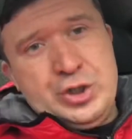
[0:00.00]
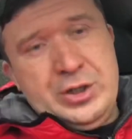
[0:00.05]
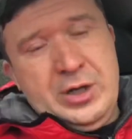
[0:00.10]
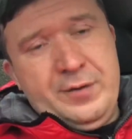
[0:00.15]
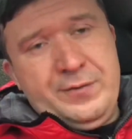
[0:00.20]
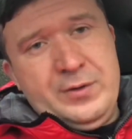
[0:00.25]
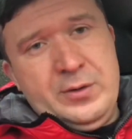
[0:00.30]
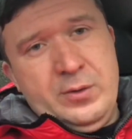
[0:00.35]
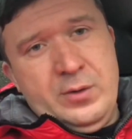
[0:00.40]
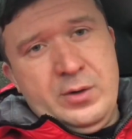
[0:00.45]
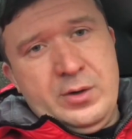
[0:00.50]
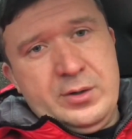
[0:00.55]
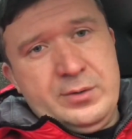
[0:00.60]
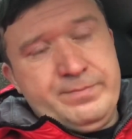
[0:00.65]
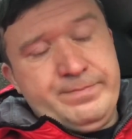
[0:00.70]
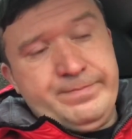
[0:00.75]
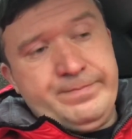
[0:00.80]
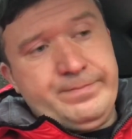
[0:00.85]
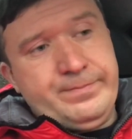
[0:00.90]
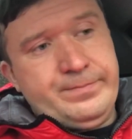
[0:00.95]
of your
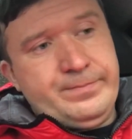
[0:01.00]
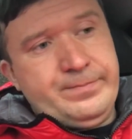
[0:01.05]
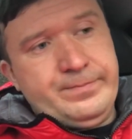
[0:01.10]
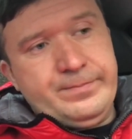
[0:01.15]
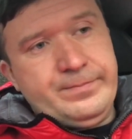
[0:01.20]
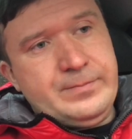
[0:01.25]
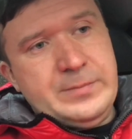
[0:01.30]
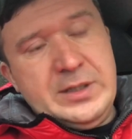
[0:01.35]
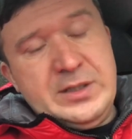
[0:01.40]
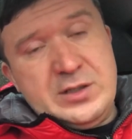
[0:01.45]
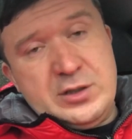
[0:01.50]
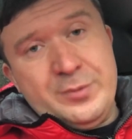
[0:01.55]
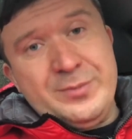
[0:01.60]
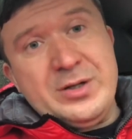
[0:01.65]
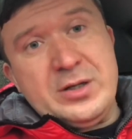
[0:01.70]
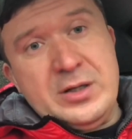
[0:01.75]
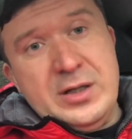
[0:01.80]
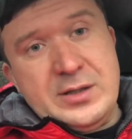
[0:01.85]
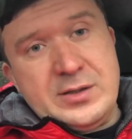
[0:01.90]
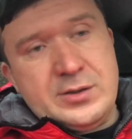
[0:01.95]

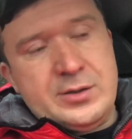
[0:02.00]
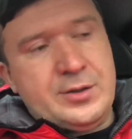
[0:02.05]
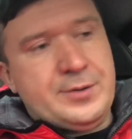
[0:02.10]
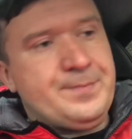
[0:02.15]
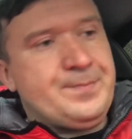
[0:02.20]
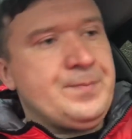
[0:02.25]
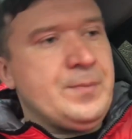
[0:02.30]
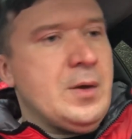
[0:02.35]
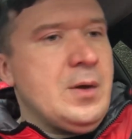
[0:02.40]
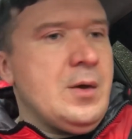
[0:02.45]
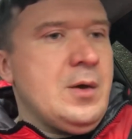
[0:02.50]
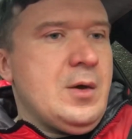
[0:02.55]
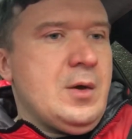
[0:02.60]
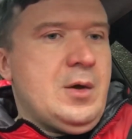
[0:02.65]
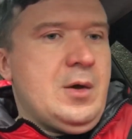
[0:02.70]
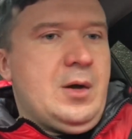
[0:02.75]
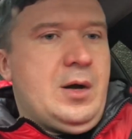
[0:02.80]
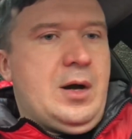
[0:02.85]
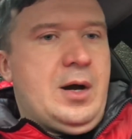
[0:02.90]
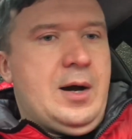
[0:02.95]
instrument cluster.
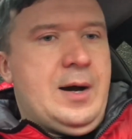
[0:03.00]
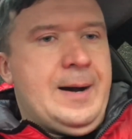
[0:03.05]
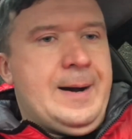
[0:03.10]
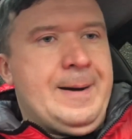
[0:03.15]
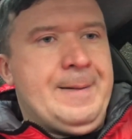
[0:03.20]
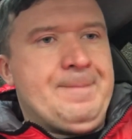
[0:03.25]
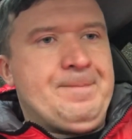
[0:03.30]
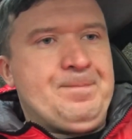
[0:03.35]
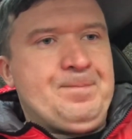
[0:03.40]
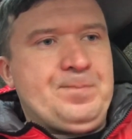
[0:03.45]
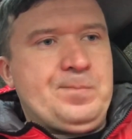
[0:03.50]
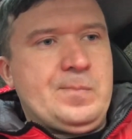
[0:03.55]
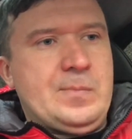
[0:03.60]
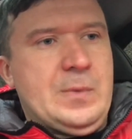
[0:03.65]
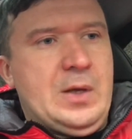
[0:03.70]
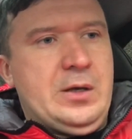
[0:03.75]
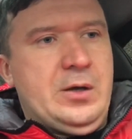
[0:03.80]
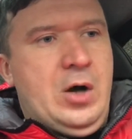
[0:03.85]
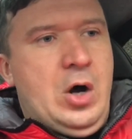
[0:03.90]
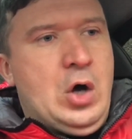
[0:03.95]

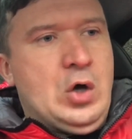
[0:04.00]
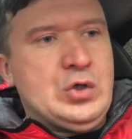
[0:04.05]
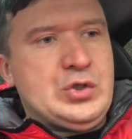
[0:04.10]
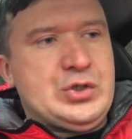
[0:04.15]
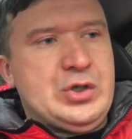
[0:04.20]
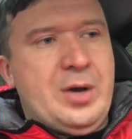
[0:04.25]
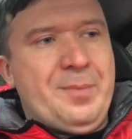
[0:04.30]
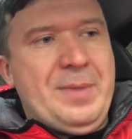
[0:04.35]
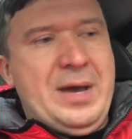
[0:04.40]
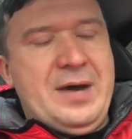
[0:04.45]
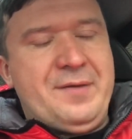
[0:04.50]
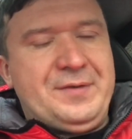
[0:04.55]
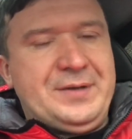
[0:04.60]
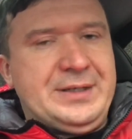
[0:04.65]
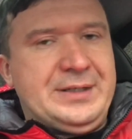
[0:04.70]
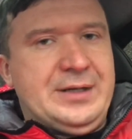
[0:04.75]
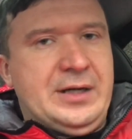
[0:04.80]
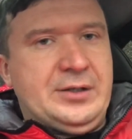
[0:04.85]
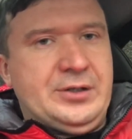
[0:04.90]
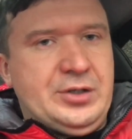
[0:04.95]
Also, I'm
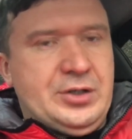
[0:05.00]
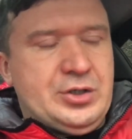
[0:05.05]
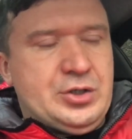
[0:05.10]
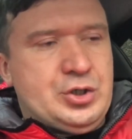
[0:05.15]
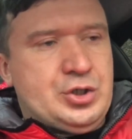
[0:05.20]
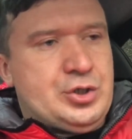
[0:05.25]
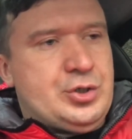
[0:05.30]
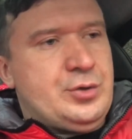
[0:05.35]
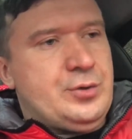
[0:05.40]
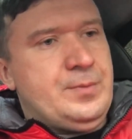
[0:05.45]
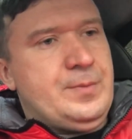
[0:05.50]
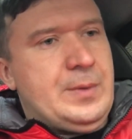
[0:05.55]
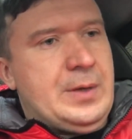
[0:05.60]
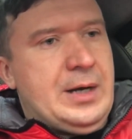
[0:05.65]
having another issue.